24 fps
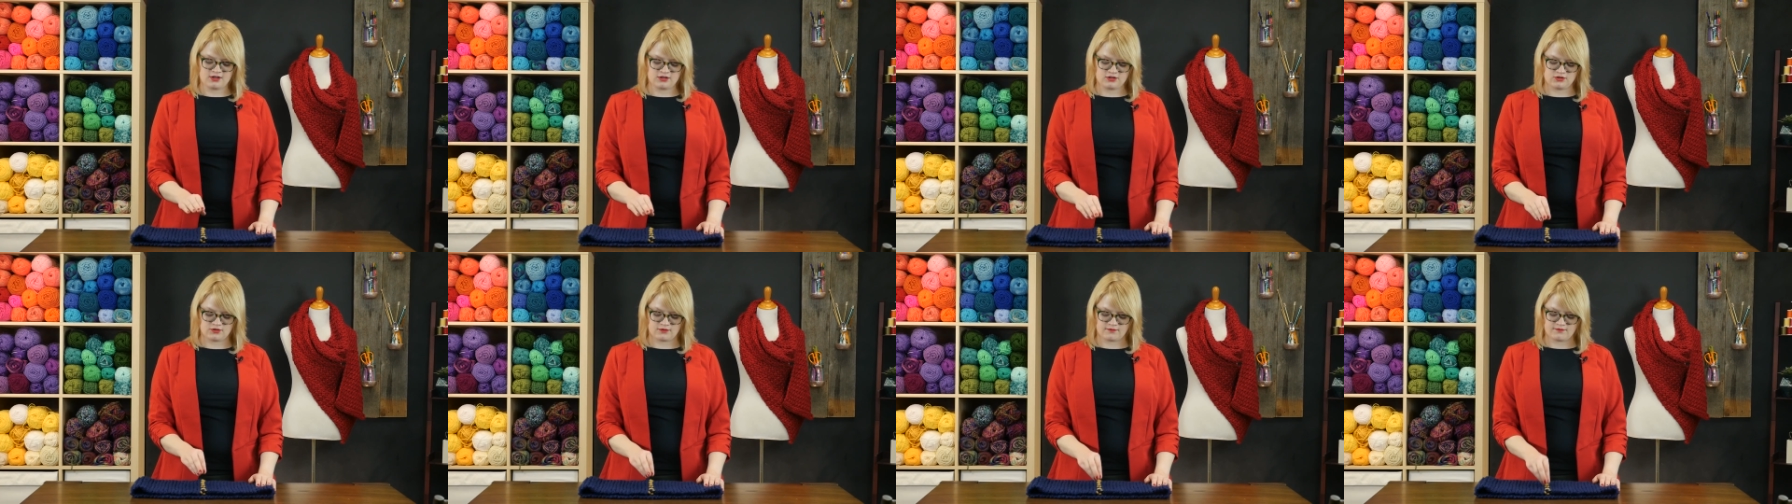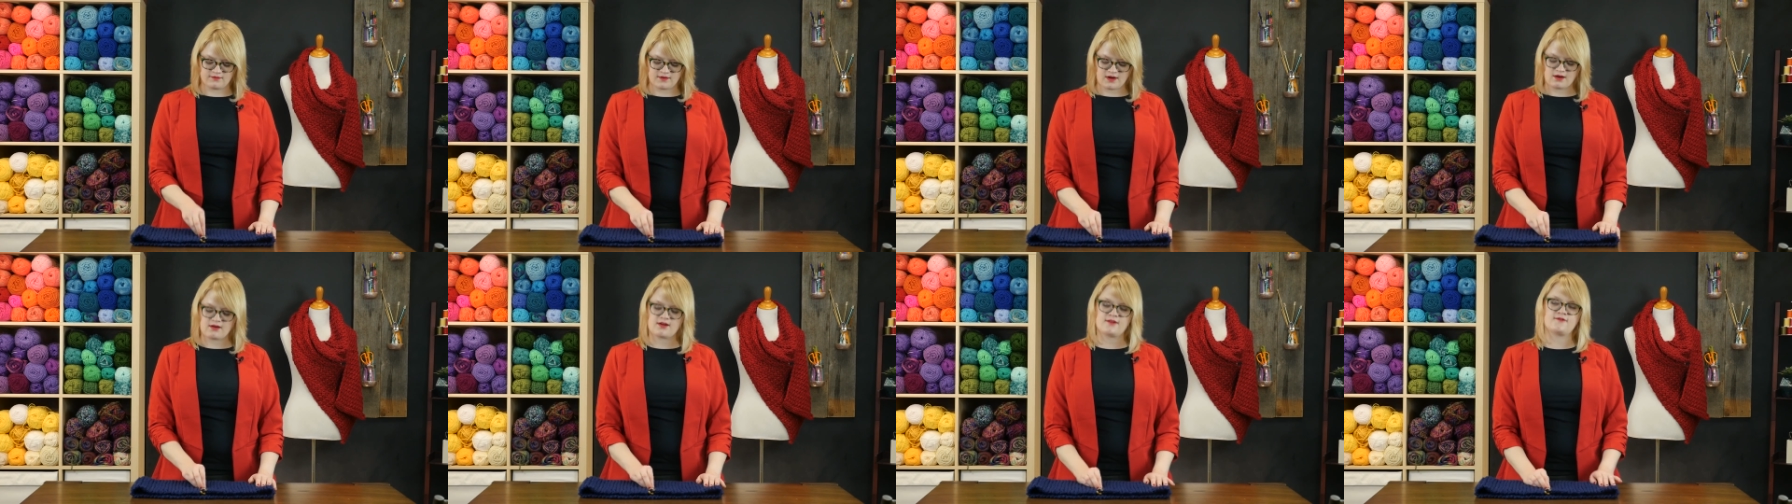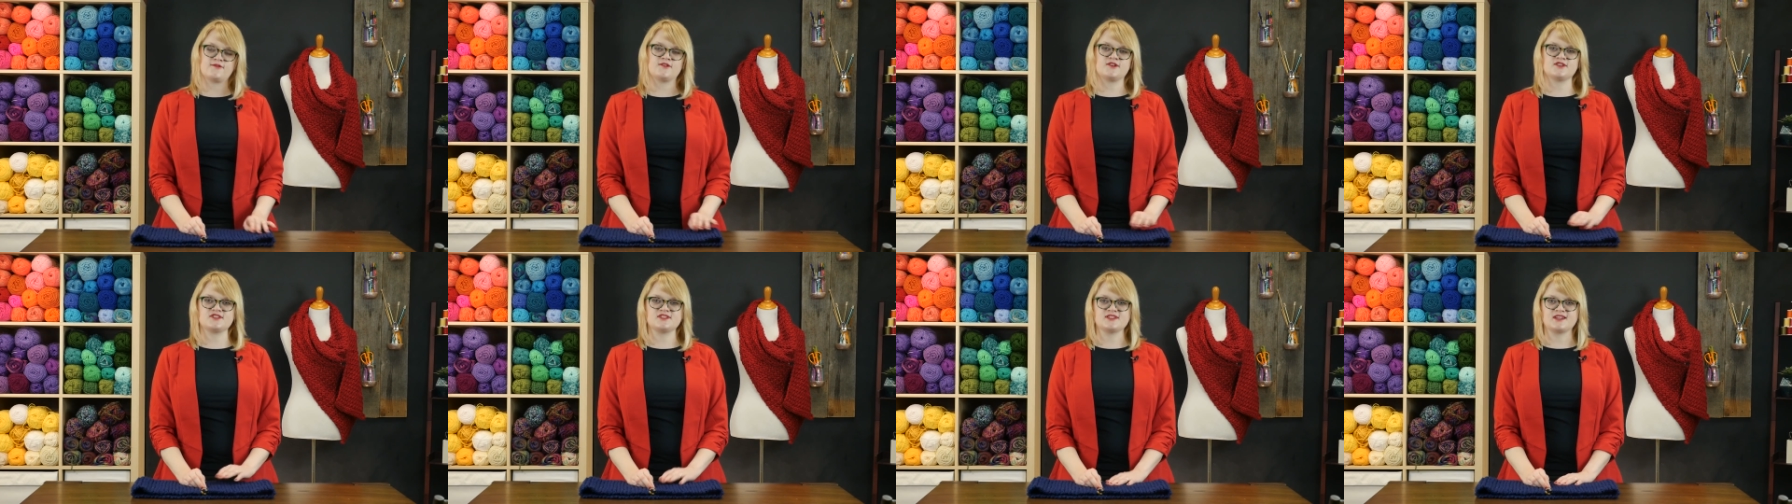your very
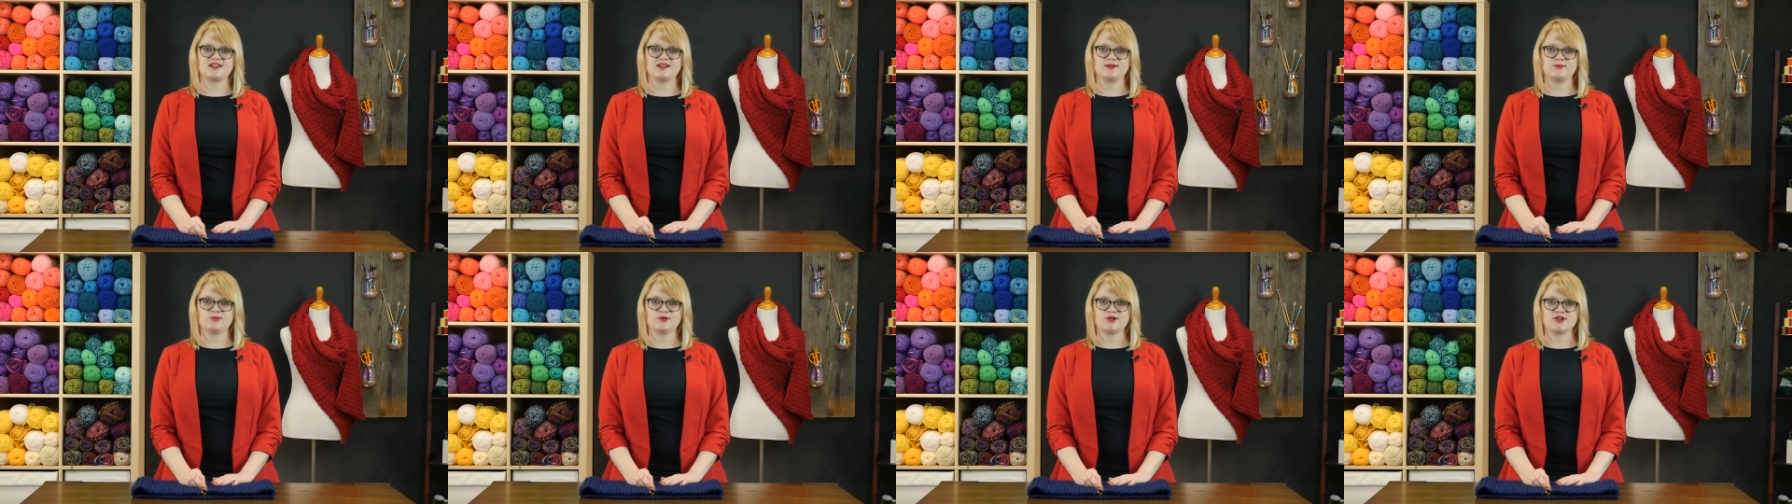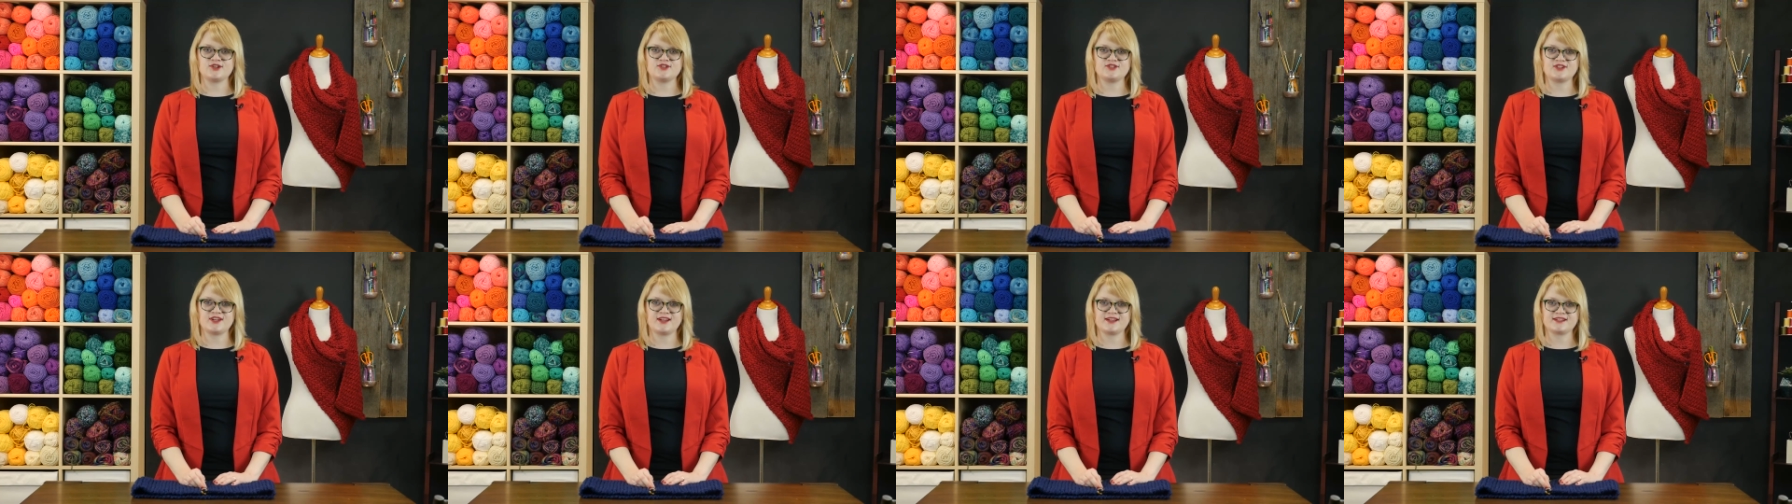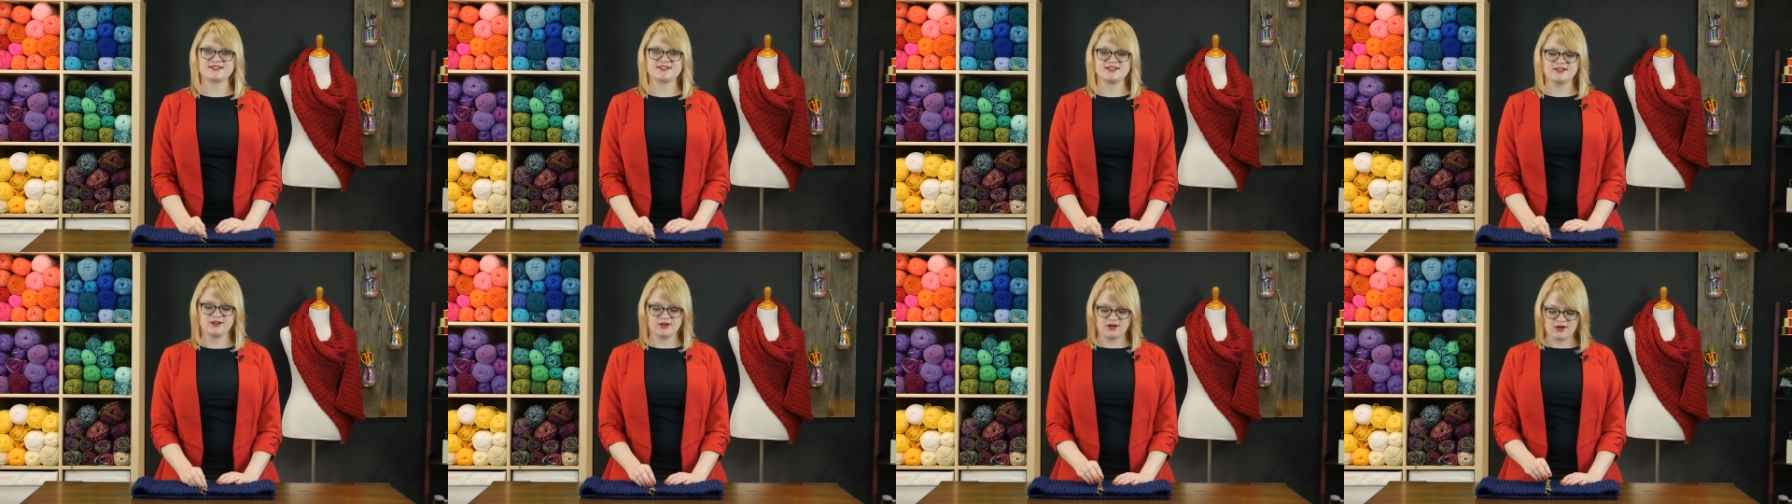first knitting
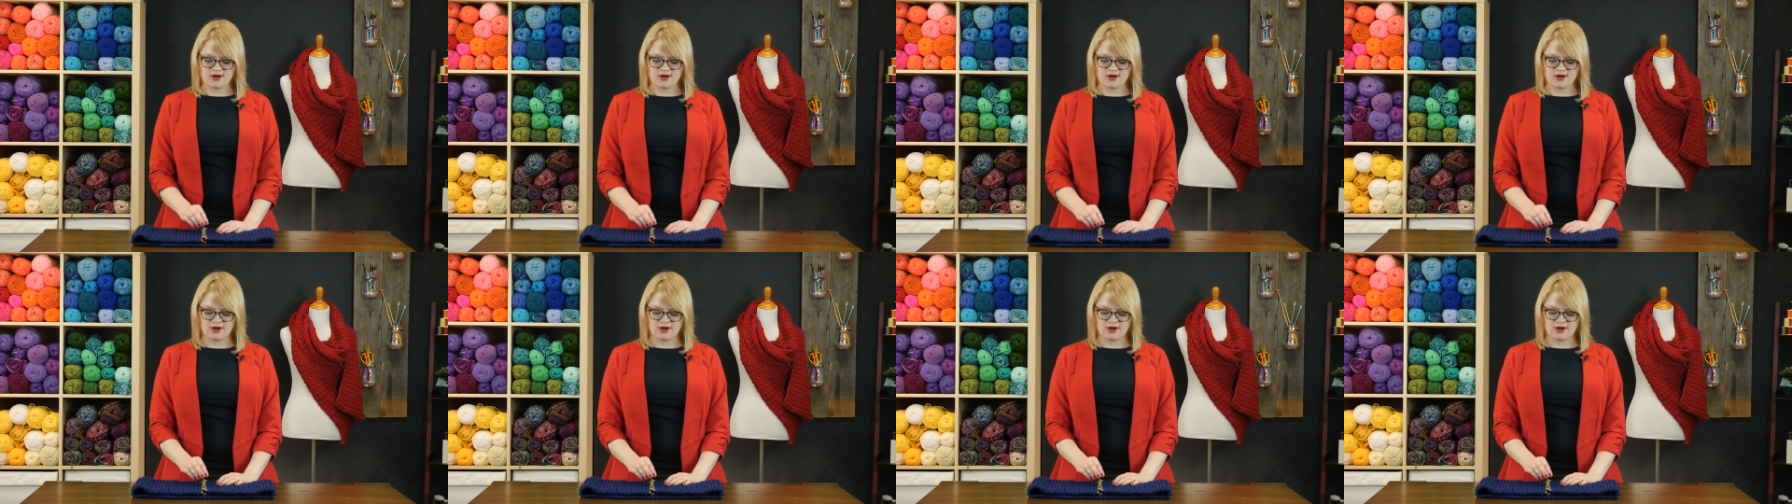project